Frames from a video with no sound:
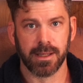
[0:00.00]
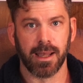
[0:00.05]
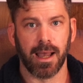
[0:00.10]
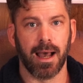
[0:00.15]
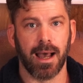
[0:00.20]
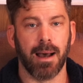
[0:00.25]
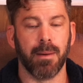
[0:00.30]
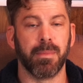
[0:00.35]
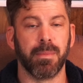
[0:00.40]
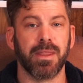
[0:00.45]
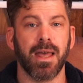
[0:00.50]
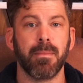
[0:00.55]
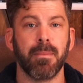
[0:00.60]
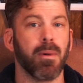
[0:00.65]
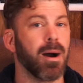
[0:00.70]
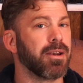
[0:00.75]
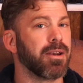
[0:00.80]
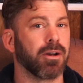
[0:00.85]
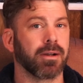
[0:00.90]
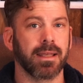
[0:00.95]
But they
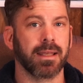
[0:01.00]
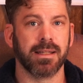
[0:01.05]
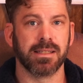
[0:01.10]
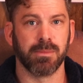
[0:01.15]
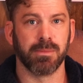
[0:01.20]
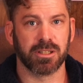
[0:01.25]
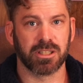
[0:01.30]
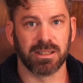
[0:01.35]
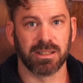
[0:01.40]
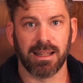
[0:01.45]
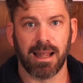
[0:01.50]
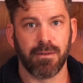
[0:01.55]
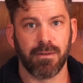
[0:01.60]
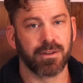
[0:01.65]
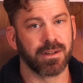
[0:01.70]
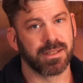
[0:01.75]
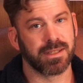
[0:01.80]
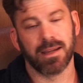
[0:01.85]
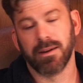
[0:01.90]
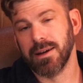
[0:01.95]
might not get as much
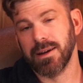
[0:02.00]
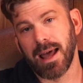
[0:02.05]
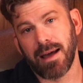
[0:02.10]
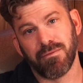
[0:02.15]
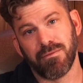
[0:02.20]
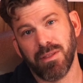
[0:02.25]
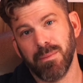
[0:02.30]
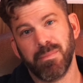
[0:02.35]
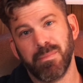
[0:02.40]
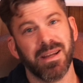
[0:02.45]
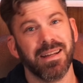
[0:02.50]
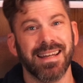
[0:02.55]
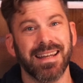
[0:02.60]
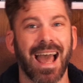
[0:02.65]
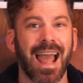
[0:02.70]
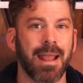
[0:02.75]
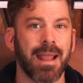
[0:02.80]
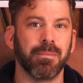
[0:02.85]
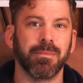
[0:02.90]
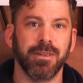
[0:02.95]
love because they don't have the big
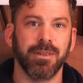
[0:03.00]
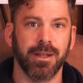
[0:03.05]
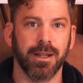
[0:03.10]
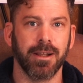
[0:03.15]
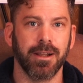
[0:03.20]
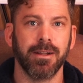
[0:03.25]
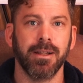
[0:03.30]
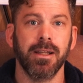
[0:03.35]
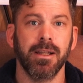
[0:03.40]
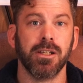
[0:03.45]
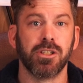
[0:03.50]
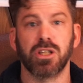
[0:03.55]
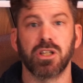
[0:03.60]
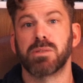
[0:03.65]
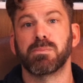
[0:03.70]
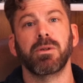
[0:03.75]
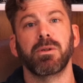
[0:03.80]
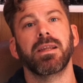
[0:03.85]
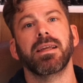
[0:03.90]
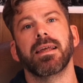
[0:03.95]
name, you know? So
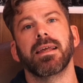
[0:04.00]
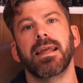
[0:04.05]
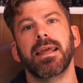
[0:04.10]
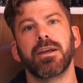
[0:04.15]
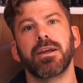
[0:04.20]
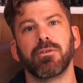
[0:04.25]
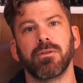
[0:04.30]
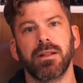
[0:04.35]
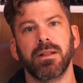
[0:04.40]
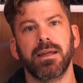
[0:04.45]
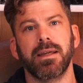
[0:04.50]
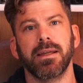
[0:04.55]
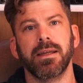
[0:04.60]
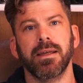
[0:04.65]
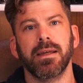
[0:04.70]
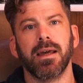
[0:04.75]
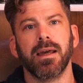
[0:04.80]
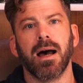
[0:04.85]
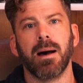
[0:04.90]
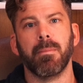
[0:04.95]
splitting it equally
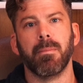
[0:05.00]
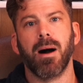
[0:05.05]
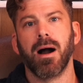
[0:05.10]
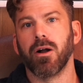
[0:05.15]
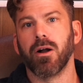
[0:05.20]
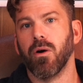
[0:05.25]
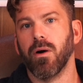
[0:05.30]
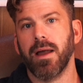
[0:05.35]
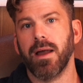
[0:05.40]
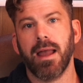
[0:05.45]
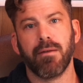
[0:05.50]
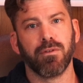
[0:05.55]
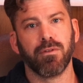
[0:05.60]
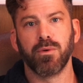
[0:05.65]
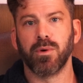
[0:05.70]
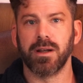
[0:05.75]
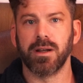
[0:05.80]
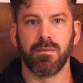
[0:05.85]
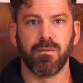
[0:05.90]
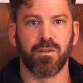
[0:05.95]
among
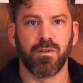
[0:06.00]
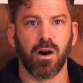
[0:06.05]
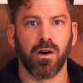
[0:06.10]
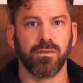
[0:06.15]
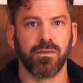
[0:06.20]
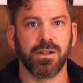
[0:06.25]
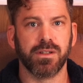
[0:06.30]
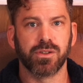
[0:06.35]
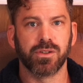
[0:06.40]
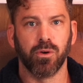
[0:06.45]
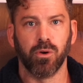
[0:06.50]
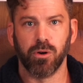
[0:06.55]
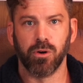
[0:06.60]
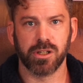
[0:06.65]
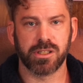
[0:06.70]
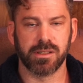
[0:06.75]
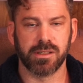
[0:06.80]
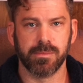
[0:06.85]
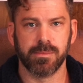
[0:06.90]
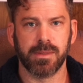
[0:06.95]
everyone involved is
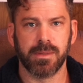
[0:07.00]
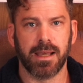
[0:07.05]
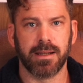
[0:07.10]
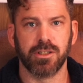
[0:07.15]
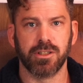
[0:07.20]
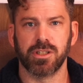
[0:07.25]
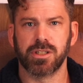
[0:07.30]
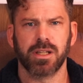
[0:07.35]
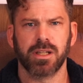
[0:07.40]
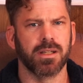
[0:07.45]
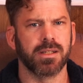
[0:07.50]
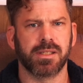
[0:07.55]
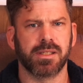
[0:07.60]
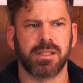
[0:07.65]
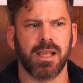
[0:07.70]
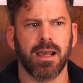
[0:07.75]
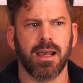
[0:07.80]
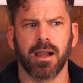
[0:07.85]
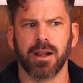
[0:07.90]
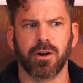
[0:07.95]
awesome, and is just gonna
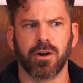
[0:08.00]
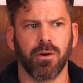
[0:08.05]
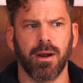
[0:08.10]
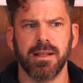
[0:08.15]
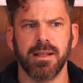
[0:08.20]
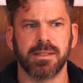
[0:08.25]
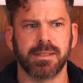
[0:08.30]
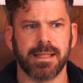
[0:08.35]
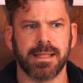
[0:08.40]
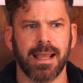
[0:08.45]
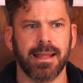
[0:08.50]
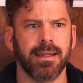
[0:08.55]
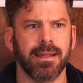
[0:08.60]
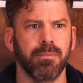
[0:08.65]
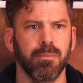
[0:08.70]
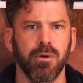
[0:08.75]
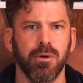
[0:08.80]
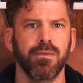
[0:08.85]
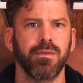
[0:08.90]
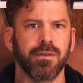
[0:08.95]
set a great
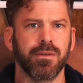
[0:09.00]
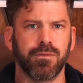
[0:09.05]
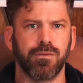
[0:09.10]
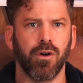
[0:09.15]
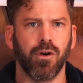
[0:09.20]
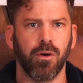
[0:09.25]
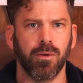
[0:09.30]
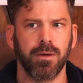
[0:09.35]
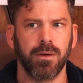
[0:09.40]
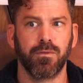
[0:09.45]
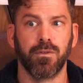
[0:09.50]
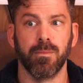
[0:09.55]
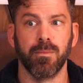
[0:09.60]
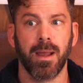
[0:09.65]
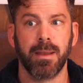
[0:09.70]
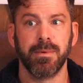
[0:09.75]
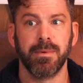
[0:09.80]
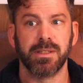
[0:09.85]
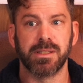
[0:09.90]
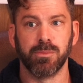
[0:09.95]
standard moving forward for
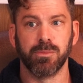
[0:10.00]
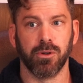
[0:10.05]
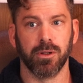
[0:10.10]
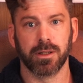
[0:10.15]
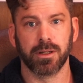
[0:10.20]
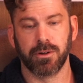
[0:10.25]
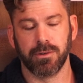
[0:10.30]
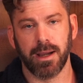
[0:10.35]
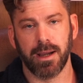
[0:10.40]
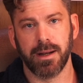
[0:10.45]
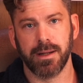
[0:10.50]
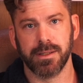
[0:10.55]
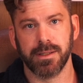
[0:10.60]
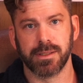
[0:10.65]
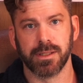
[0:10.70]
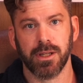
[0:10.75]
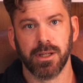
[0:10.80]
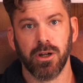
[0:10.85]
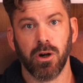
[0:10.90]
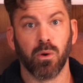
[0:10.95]
maybe smaller
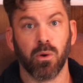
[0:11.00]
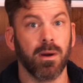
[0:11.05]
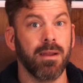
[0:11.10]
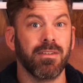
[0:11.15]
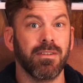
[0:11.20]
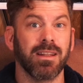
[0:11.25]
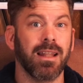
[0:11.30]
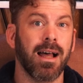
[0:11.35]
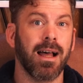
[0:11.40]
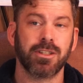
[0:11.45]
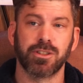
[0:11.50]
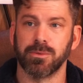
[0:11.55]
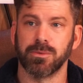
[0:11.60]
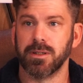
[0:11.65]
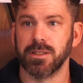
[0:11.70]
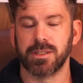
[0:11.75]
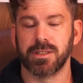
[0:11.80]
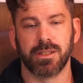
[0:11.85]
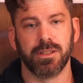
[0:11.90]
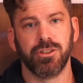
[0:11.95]
creators or even larger
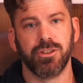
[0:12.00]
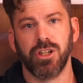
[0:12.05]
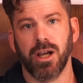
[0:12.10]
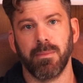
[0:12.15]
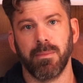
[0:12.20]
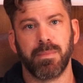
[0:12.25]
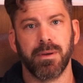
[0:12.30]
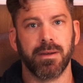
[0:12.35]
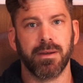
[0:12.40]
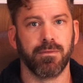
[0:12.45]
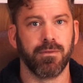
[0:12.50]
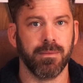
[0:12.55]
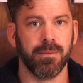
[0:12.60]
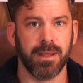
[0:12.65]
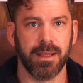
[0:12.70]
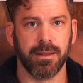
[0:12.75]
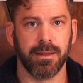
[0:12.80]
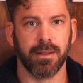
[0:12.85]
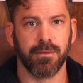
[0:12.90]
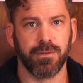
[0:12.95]
ones to jump
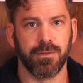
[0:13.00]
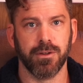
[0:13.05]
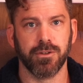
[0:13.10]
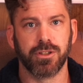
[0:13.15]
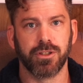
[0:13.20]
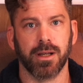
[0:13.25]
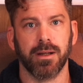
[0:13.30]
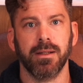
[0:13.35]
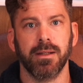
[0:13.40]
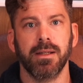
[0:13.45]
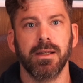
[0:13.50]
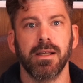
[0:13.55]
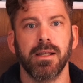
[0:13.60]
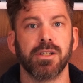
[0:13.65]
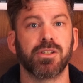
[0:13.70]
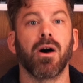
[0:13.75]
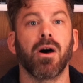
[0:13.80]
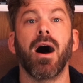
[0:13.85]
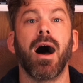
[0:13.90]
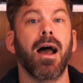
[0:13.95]
in the future.
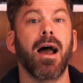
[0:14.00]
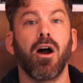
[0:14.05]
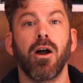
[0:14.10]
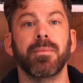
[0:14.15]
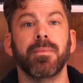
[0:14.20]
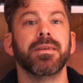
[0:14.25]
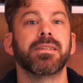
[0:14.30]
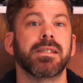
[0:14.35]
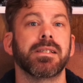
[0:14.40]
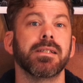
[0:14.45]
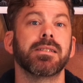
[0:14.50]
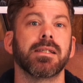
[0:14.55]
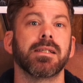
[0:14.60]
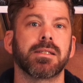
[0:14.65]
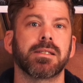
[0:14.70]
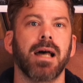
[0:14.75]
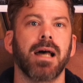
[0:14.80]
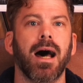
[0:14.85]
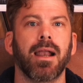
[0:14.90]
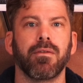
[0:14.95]
So I hope this is the
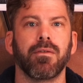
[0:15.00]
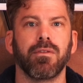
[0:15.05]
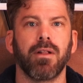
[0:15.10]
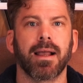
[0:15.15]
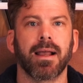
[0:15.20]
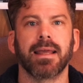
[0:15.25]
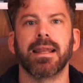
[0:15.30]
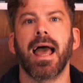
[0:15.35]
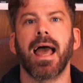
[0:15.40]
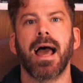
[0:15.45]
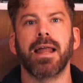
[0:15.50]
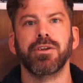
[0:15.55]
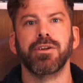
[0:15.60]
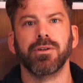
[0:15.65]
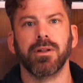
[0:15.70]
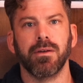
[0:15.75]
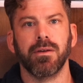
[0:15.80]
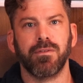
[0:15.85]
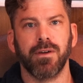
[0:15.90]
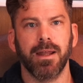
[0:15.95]
start of like an
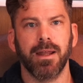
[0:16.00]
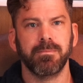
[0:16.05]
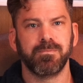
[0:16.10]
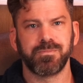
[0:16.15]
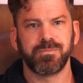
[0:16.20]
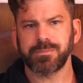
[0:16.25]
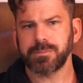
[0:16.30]
annual event.